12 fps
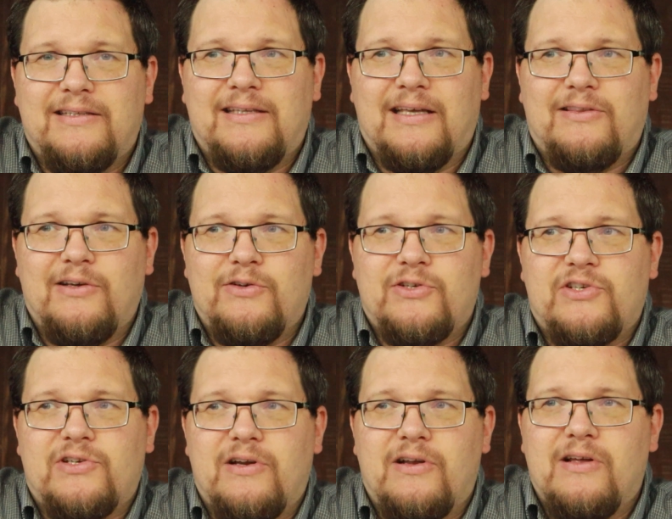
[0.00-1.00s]

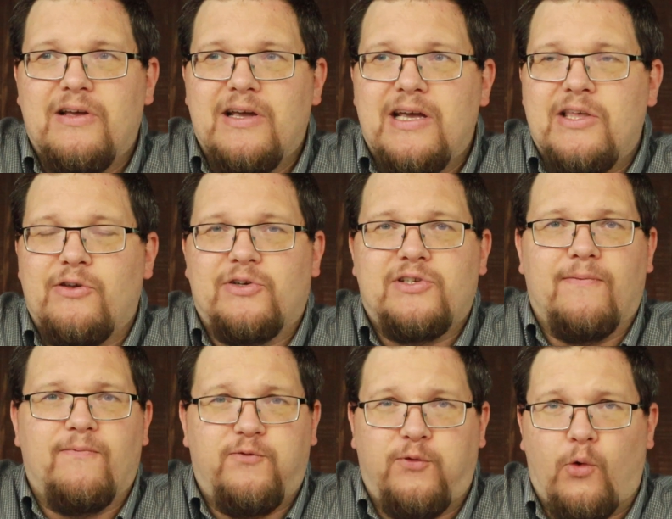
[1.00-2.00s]
there's either
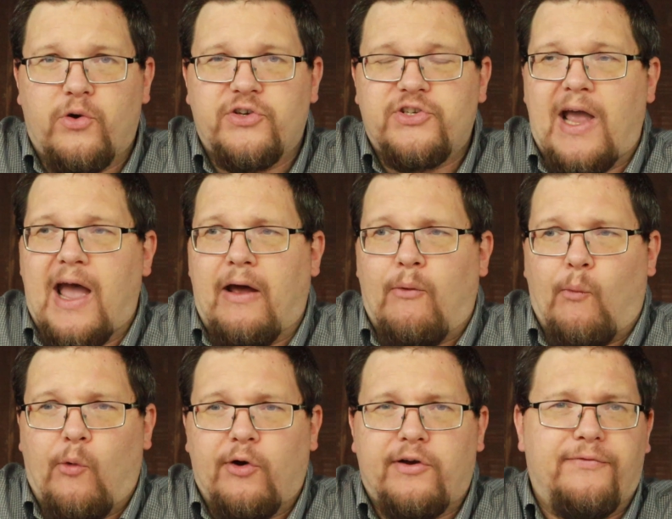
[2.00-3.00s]
some force at
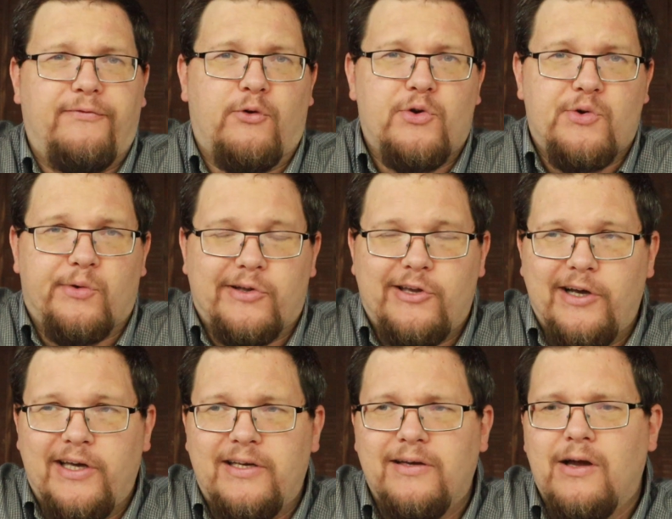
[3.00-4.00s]
work for your
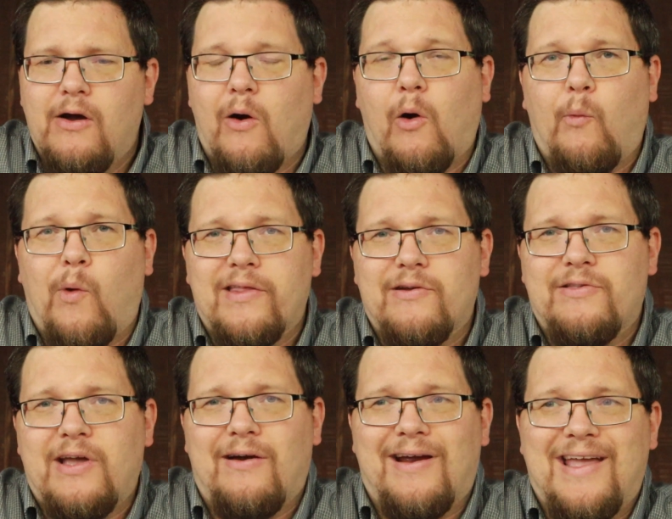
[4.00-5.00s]
good, or whether
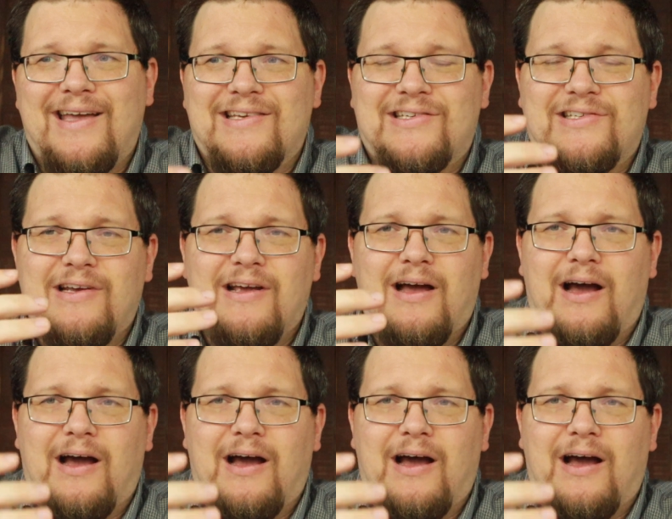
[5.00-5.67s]
there is